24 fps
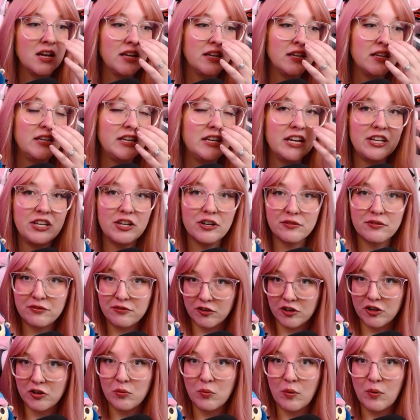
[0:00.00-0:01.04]
get your
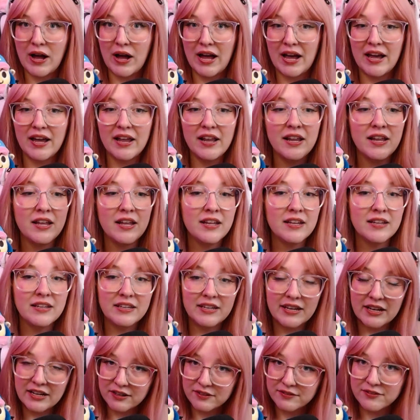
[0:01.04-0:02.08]
foot wet,
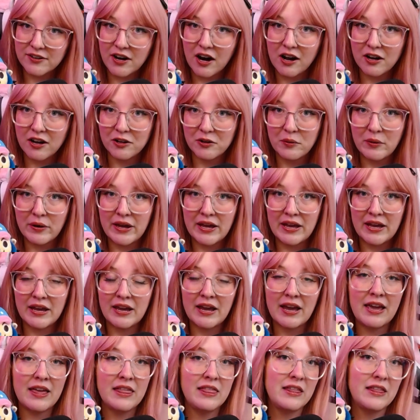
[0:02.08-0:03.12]
get a following,
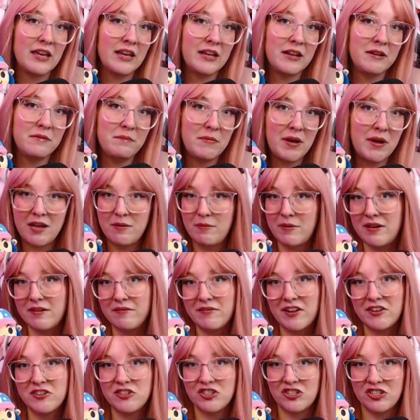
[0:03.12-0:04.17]
and then maybe
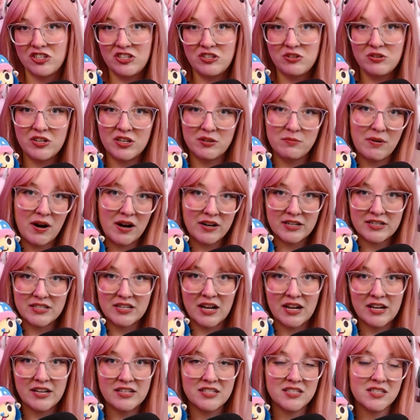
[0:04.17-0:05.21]
eventually you could
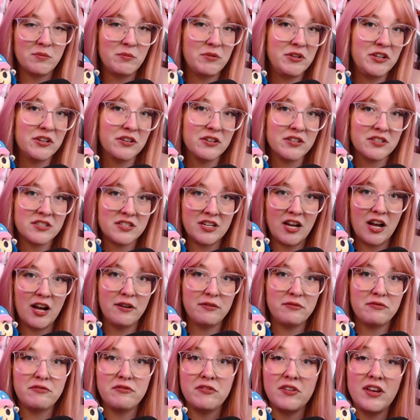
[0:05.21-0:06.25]
monetize some of your
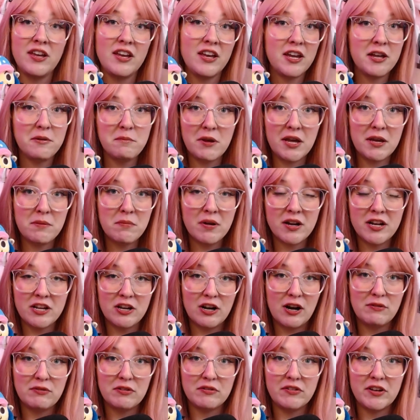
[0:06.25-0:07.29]
stuff and make money
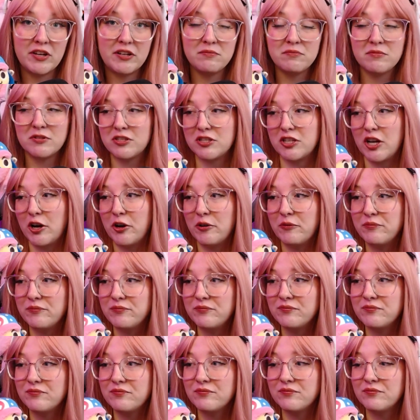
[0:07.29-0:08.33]
off of it. So,
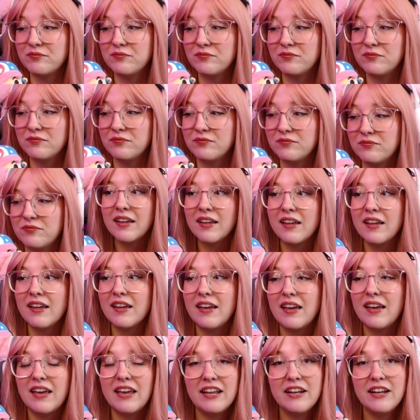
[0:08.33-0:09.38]

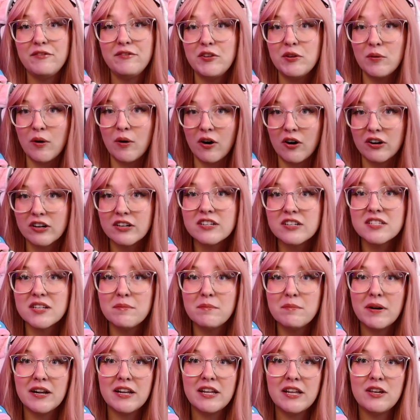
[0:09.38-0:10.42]
and if you are
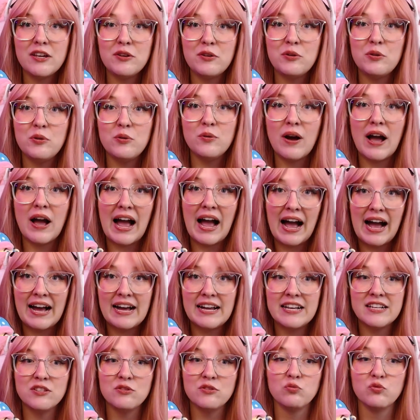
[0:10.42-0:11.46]
somebody who
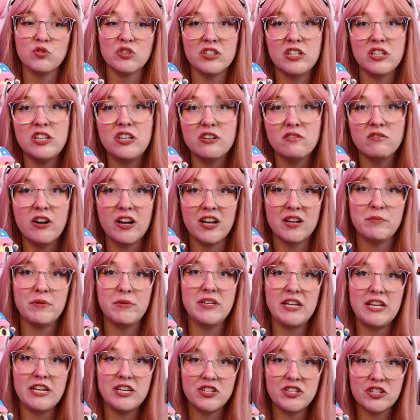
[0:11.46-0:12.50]
has really good
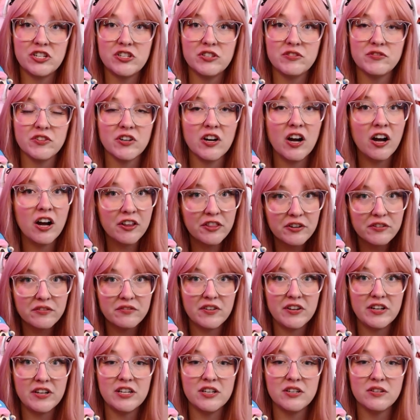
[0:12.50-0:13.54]
recommendations for other
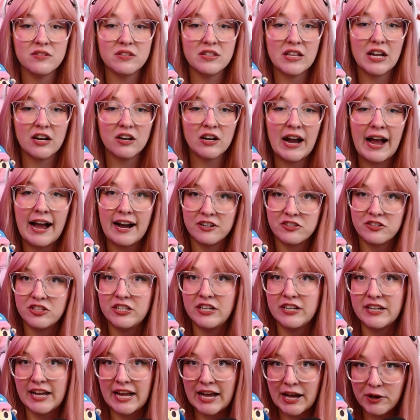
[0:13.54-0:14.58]
videos that are actually
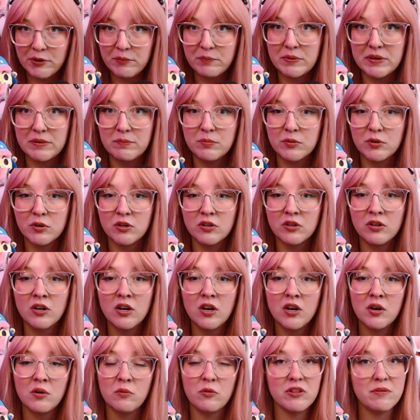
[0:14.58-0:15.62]
going to help people
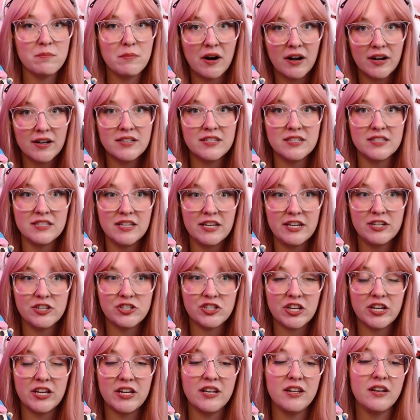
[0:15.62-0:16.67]
with
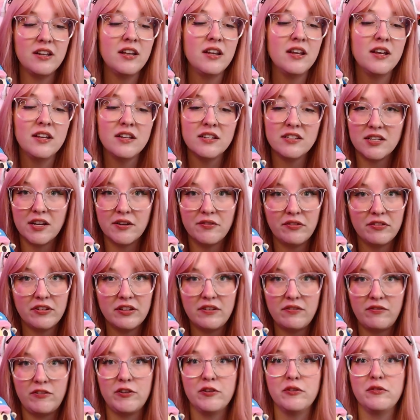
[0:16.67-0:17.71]
monetization, definitely
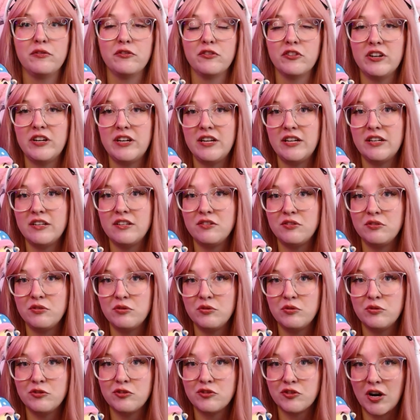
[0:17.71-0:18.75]
feel free
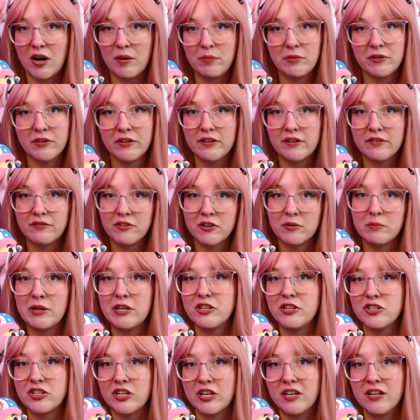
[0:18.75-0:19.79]
to drop their
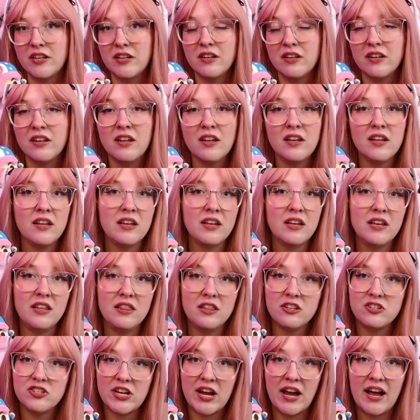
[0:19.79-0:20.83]
information in the
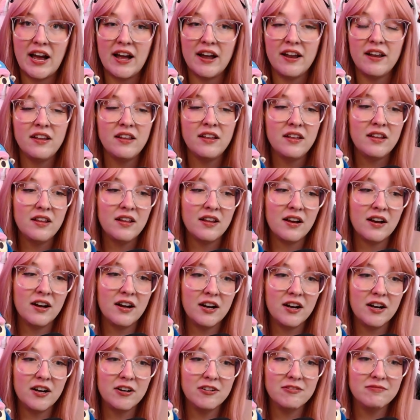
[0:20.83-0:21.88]
chat.
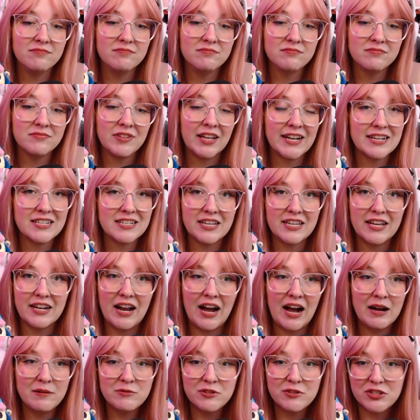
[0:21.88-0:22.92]
Like I said,
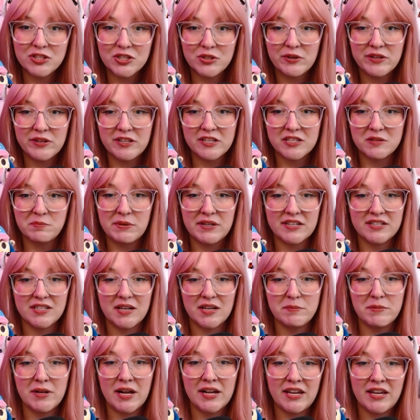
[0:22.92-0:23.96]
I'm just doing this because
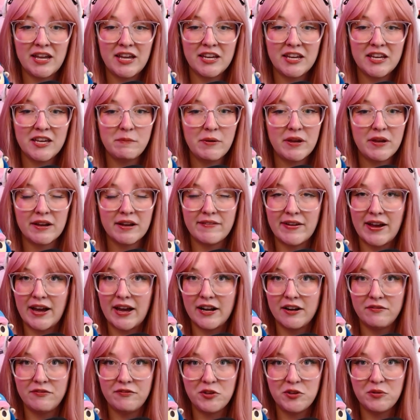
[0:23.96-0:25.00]
I'm not gatekeeping. I've had
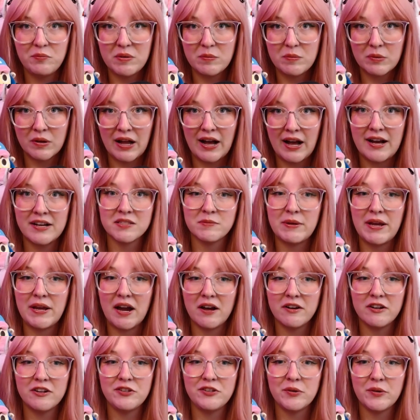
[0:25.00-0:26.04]
a few people ask me how
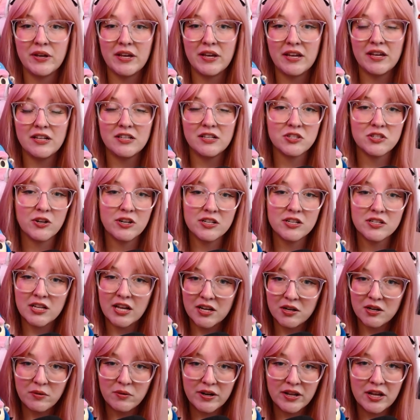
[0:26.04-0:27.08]
to do it, and so I just kind
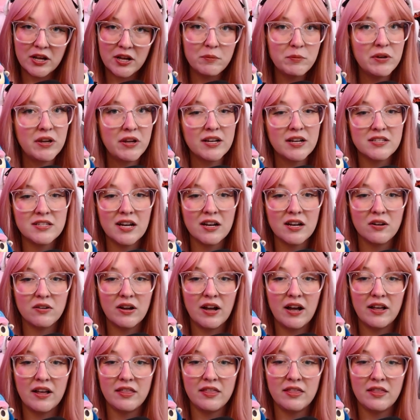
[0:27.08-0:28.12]
of want to help you guys out.
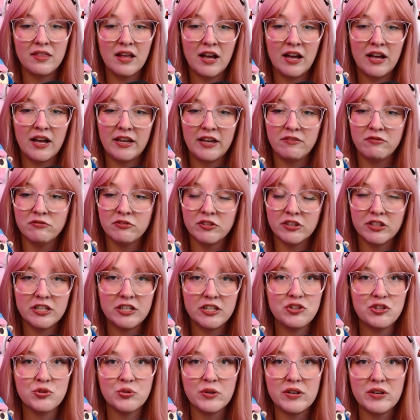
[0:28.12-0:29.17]
I really
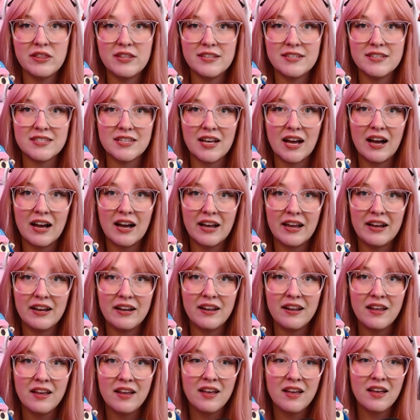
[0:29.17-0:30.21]
enjoyed this side
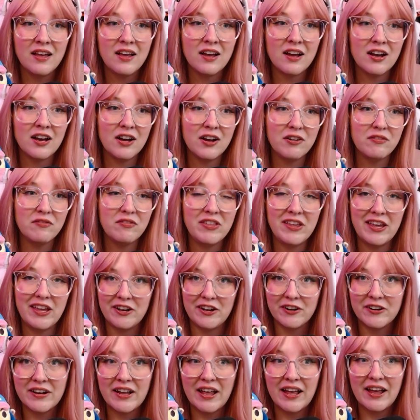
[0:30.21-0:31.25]
of the
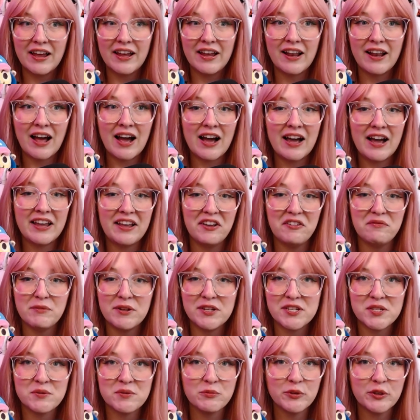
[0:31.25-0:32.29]
internet. I have met
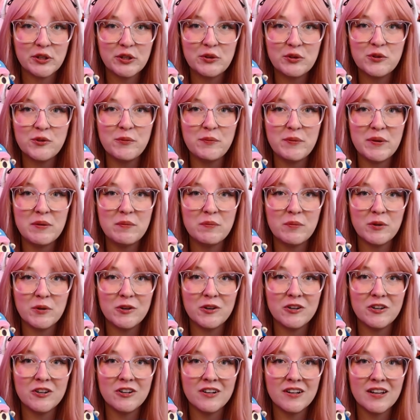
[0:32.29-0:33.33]
some really cool
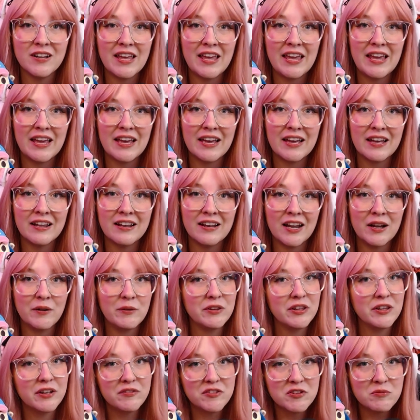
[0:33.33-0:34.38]
people, and I would
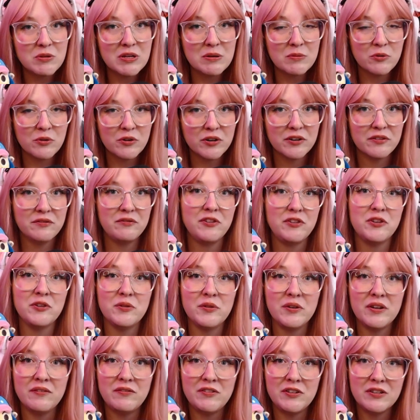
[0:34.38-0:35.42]
love to meet more of you
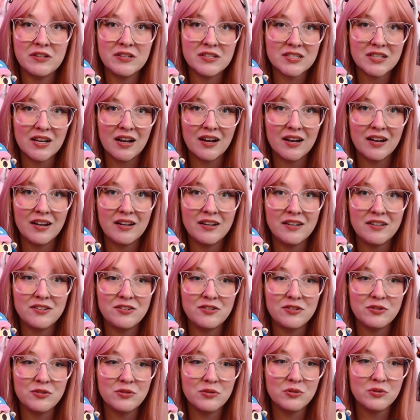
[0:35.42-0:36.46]
if you decide
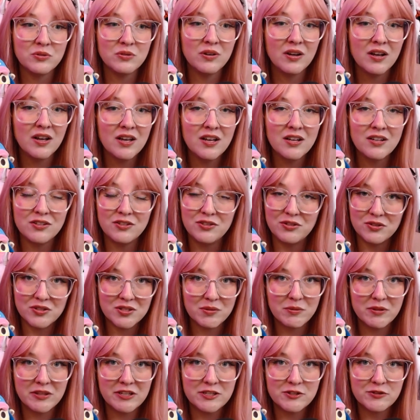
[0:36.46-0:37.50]
to do some
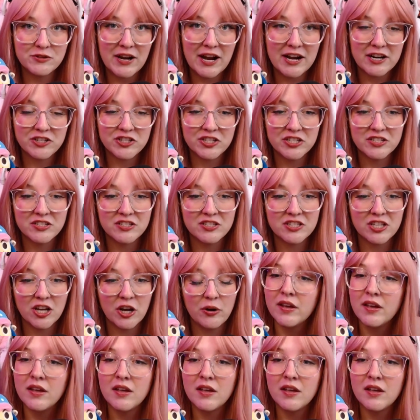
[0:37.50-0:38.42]
of these reactions. So